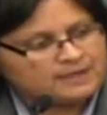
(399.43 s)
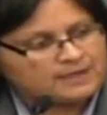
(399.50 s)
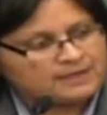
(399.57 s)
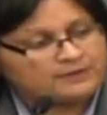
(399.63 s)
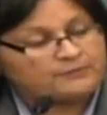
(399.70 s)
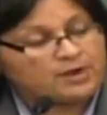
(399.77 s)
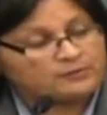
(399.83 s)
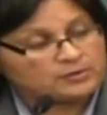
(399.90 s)

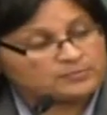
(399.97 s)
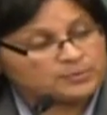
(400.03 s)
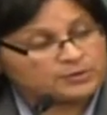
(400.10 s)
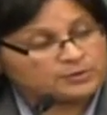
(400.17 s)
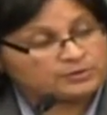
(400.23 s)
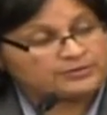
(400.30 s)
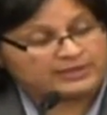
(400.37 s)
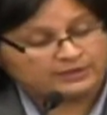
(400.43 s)
involving
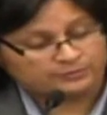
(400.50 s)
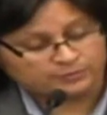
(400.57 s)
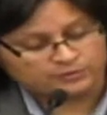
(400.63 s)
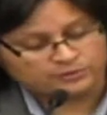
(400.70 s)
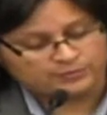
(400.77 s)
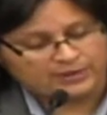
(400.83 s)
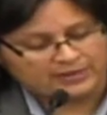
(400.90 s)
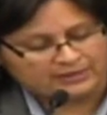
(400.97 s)
murder that were
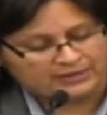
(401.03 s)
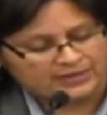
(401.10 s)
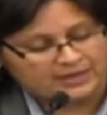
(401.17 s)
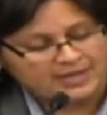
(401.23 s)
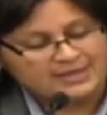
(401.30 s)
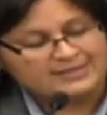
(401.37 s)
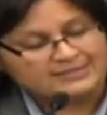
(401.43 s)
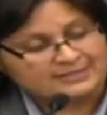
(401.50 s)
directly
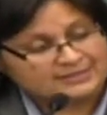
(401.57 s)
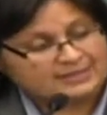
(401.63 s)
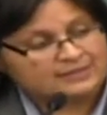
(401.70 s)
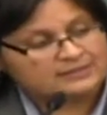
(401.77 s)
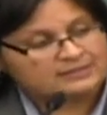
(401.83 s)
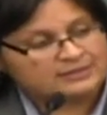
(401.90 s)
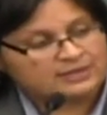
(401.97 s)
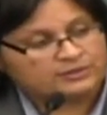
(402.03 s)

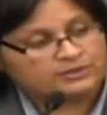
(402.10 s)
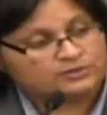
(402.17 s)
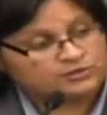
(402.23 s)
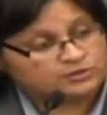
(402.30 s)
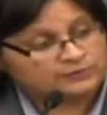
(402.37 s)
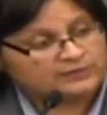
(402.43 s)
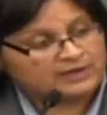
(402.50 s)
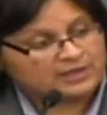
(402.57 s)
sent, and their
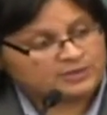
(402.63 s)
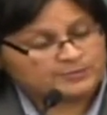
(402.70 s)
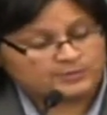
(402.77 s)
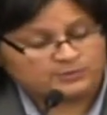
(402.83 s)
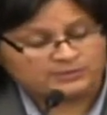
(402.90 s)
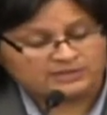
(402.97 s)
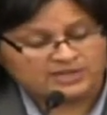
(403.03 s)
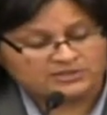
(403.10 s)
juveniles
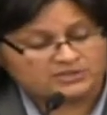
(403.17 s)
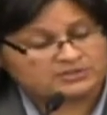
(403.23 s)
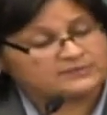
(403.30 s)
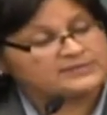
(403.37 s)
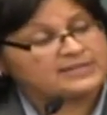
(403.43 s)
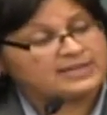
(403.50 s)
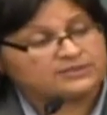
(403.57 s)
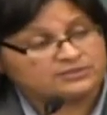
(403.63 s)
between the ages of
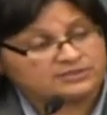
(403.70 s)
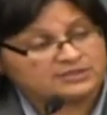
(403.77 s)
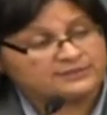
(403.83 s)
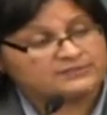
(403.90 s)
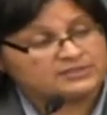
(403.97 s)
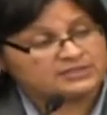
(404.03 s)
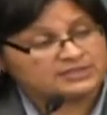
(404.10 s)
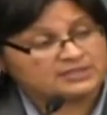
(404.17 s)
10 to
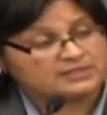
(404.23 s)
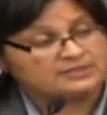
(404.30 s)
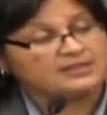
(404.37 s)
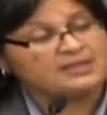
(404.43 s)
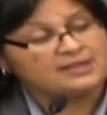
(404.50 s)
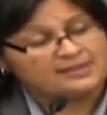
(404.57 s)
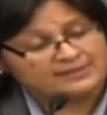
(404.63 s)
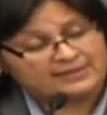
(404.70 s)
17
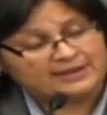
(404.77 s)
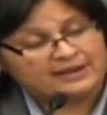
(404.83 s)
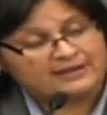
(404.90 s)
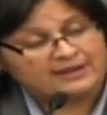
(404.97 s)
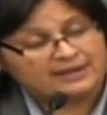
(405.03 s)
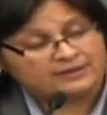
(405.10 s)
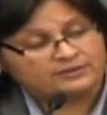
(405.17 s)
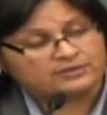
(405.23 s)
that I'd
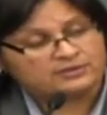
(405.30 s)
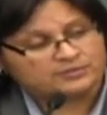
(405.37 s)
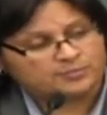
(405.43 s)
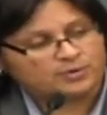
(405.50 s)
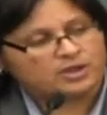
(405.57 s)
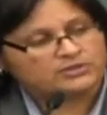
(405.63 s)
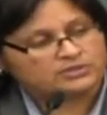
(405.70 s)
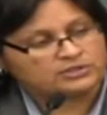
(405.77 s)
handled as a
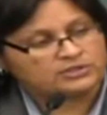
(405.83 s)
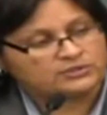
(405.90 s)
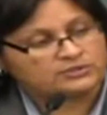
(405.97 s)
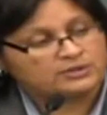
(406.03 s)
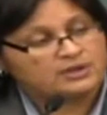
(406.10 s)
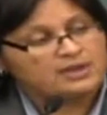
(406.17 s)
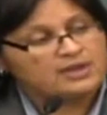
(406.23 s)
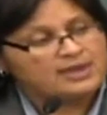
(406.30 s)
prosecutor.
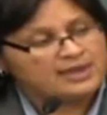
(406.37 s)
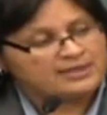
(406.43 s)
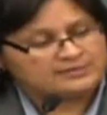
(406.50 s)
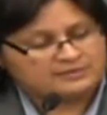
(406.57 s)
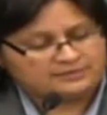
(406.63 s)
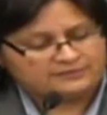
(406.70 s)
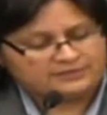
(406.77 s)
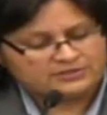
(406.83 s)
As a
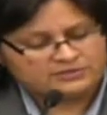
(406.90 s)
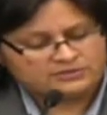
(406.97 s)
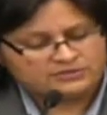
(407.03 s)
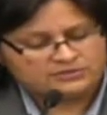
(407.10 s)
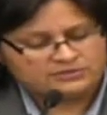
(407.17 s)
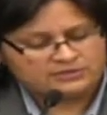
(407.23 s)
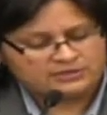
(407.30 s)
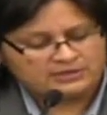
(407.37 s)
defense
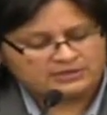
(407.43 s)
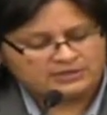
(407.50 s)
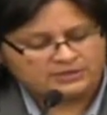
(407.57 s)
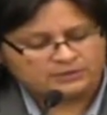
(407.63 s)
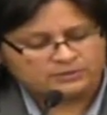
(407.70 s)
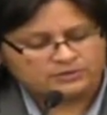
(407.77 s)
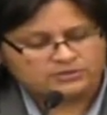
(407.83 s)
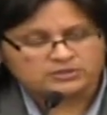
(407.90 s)
attorney, there
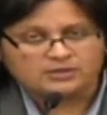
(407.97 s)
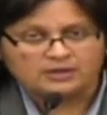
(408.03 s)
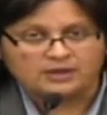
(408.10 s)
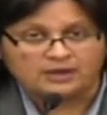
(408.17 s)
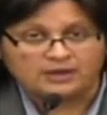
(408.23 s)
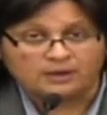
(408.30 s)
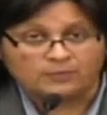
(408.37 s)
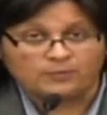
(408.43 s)
was
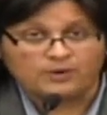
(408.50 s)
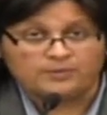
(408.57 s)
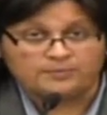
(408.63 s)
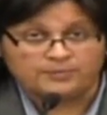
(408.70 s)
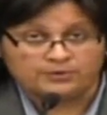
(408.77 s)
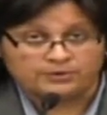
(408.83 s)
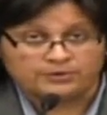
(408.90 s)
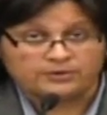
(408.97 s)
one
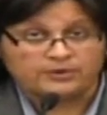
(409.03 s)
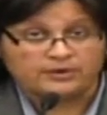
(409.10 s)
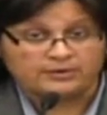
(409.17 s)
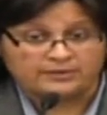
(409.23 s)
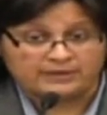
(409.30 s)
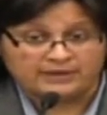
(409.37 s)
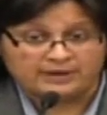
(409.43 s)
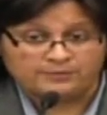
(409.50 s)
murder
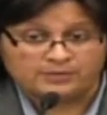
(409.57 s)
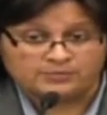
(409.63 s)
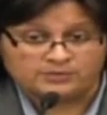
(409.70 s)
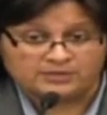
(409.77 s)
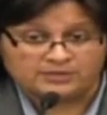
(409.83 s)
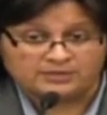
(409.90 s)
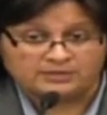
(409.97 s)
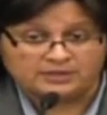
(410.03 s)
that I
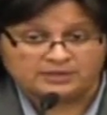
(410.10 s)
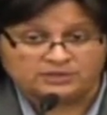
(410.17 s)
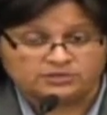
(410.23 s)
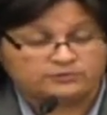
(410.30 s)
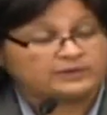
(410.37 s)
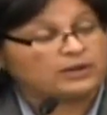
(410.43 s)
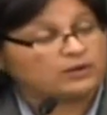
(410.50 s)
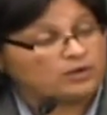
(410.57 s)
represented a
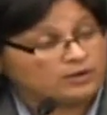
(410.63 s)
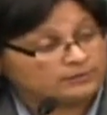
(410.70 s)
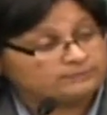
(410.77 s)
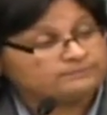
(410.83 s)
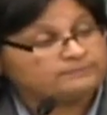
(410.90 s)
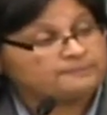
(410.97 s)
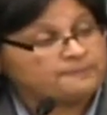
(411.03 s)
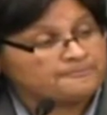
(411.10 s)
juvenile on.
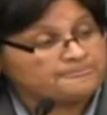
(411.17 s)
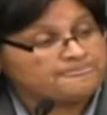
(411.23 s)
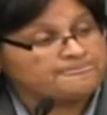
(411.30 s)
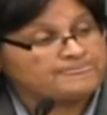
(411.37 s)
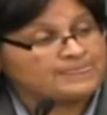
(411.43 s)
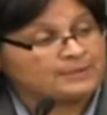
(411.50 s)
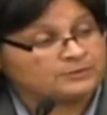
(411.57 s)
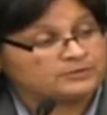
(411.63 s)

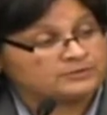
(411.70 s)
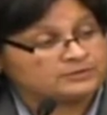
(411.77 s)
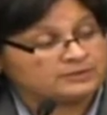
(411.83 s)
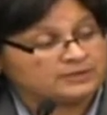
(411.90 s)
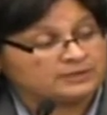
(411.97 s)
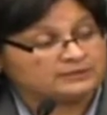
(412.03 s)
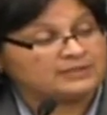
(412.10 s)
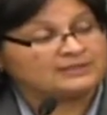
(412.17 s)
That was
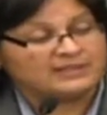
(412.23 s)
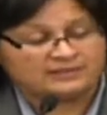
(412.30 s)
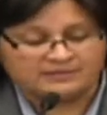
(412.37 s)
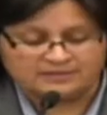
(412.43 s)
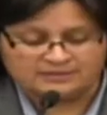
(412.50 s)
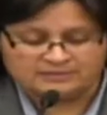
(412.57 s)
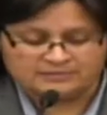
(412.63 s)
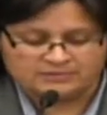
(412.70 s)

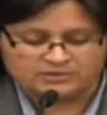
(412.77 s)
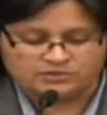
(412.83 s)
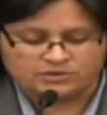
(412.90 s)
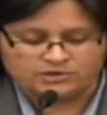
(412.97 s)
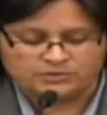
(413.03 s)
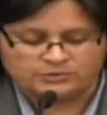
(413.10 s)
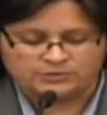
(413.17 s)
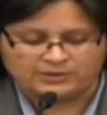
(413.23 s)
the
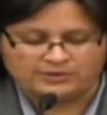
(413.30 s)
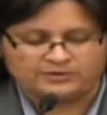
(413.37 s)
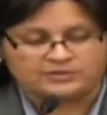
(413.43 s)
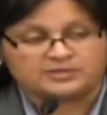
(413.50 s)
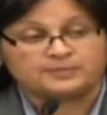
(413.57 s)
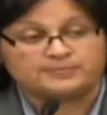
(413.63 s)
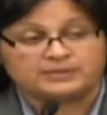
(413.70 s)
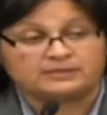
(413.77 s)
charges were later
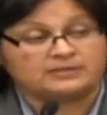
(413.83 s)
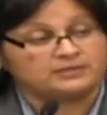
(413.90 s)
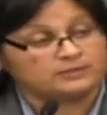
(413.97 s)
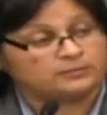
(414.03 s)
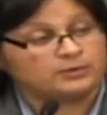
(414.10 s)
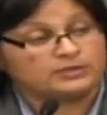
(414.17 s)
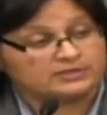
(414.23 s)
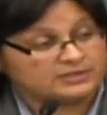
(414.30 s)
dismissed because he
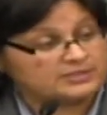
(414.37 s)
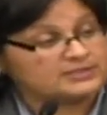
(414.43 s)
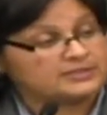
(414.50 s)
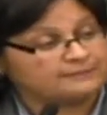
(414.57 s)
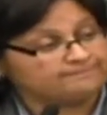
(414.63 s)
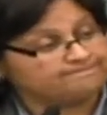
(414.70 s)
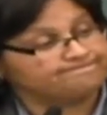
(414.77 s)
was innocent.